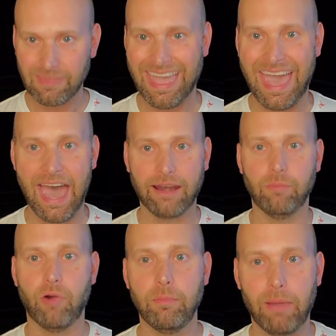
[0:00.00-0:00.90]
add
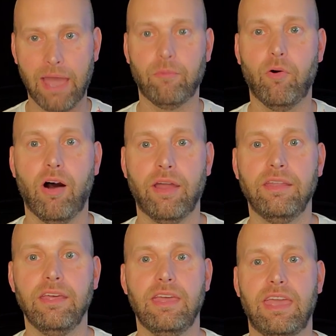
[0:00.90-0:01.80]
them one by one,
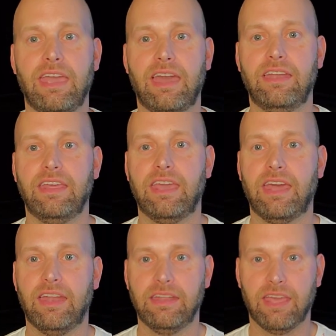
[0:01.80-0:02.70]
and
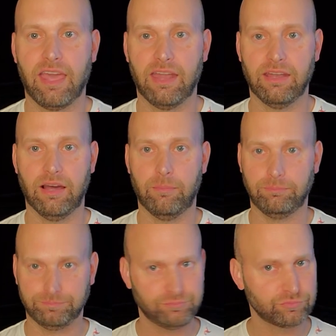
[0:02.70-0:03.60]
and and um,